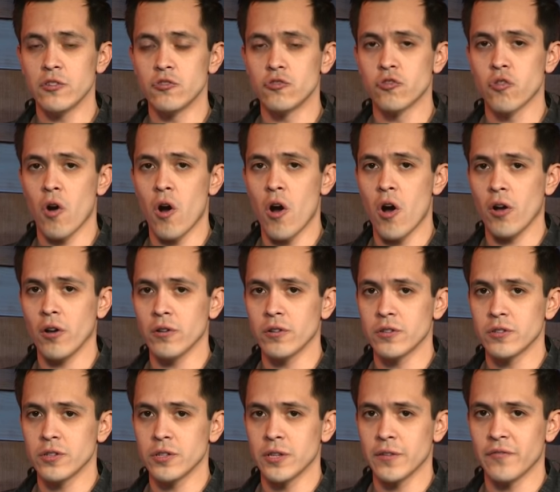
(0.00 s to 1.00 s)
drawn
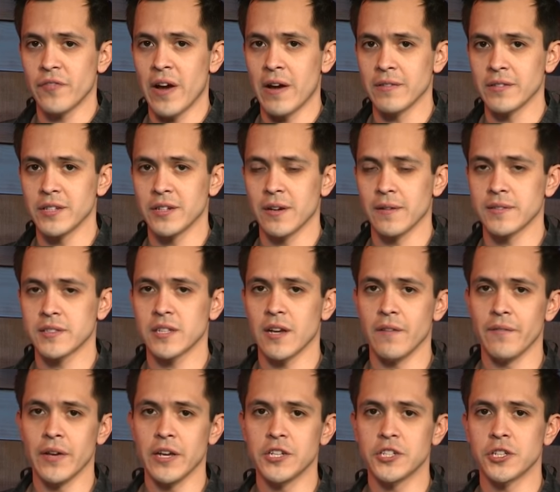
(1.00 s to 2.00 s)
to the fountain of
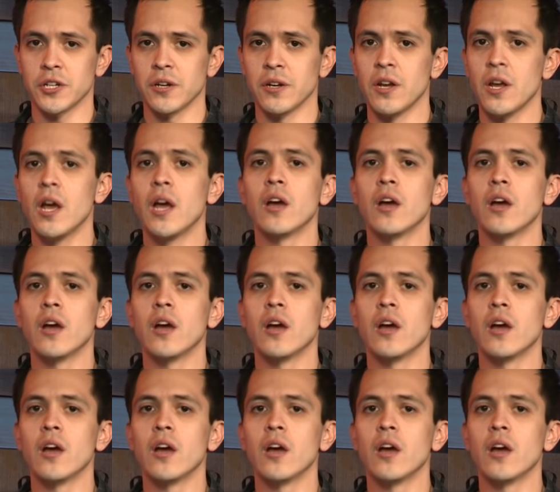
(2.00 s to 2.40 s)
salvation.